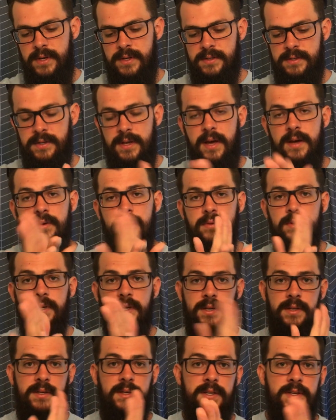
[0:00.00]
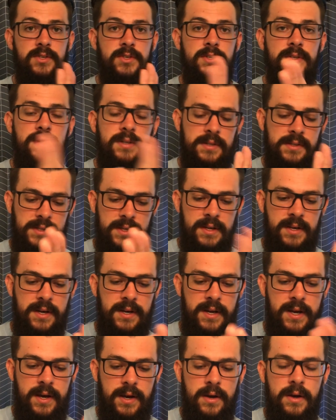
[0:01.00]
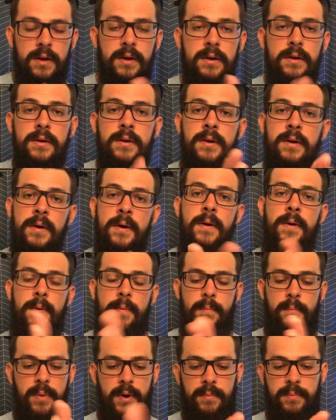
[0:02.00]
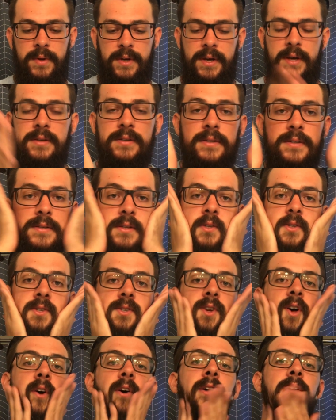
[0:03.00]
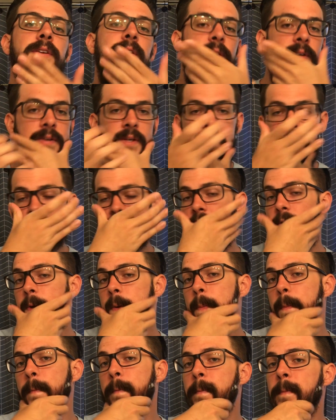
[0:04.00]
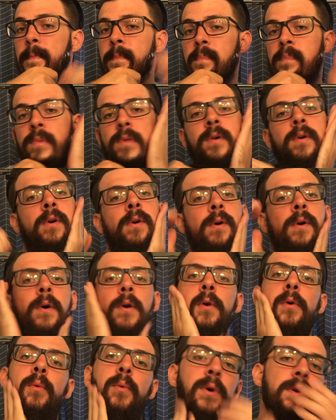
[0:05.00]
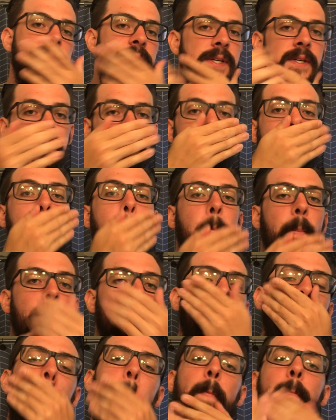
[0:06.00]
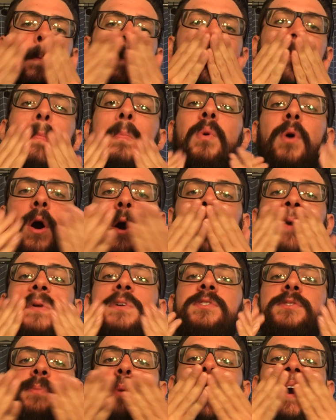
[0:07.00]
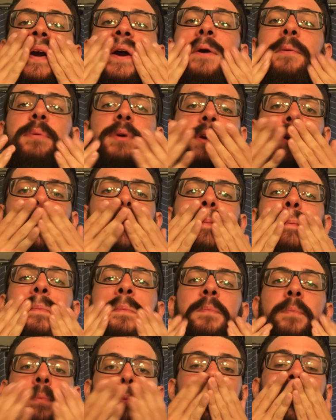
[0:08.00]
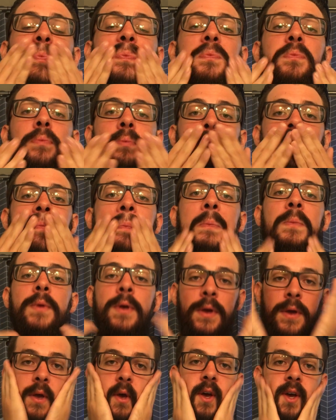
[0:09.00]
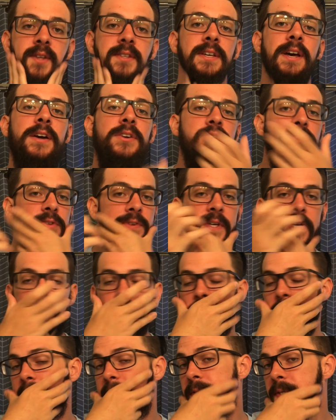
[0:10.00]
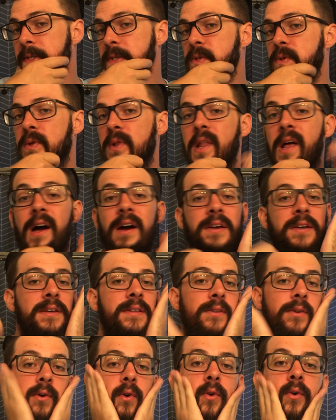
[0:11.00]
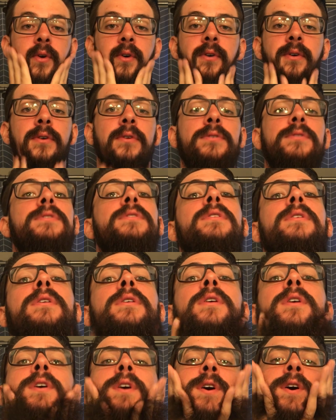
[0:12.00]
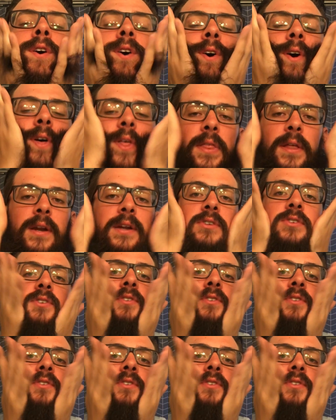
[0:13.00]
is not only condition the skin and hair, but because it's a solid conditioner, once it hardens back up here, it's actually going to lock in the oils that I